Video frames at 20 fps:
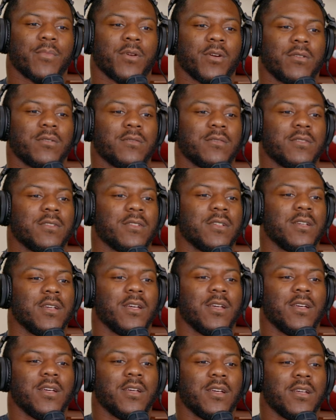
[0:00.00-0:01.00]
bro,
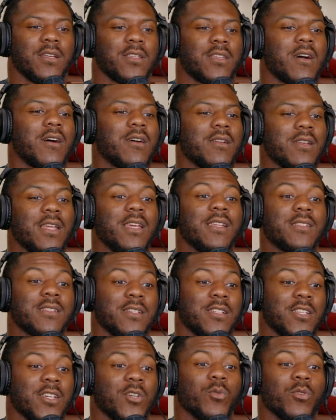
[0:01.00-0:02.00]
y'all need to
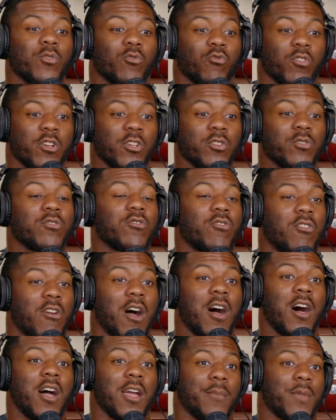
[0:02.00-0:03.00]
deal with real
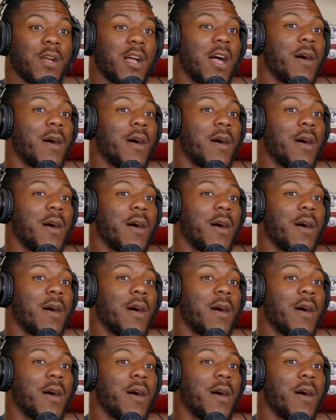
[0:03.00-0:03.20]
crime. Like,